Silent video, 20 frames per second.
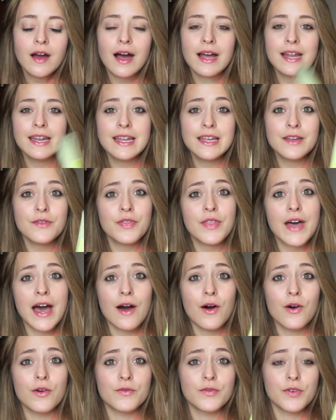I leave
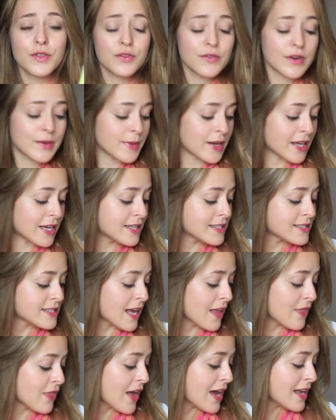that on for 3
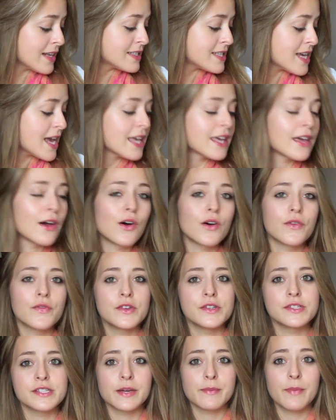minutes and then take it
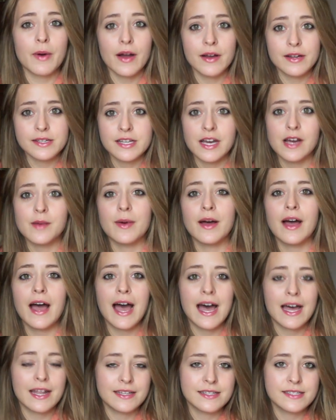off using Bioderma
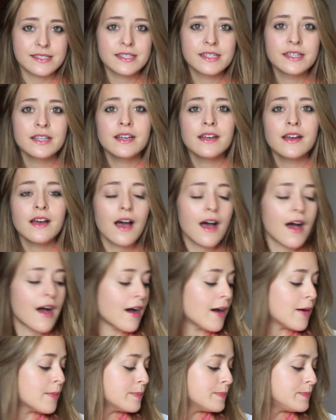
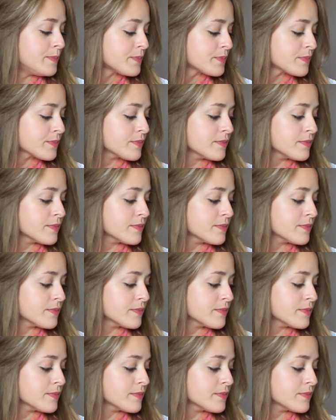and